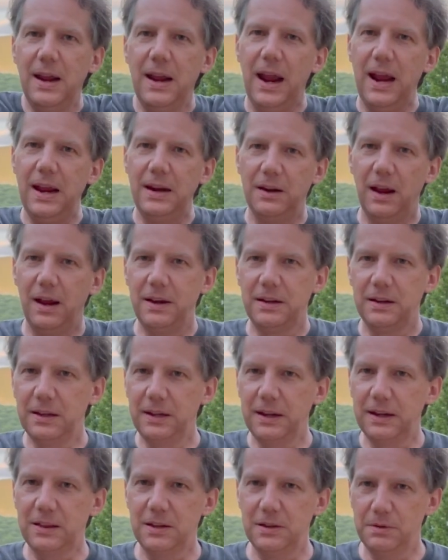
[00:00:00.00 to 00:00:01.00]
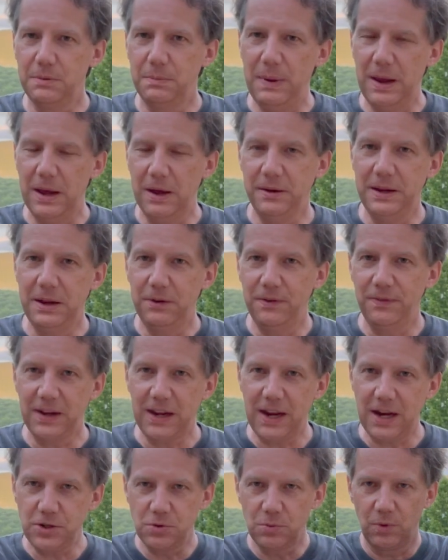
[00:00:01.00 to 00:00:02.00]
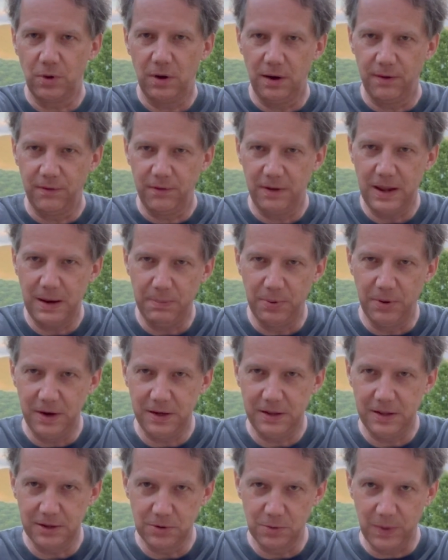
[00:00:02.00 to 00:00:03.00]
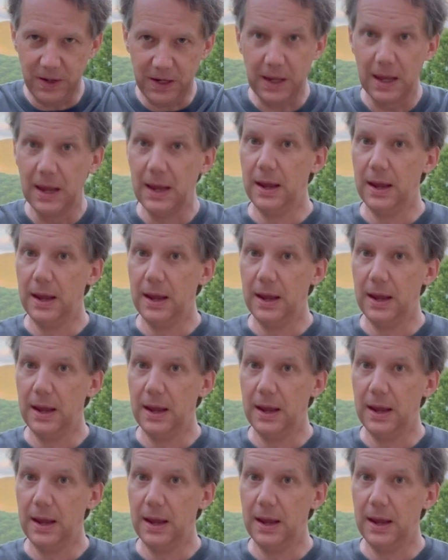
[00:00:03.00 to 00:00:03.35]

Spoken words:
and click the bell notification wherever they put it this week.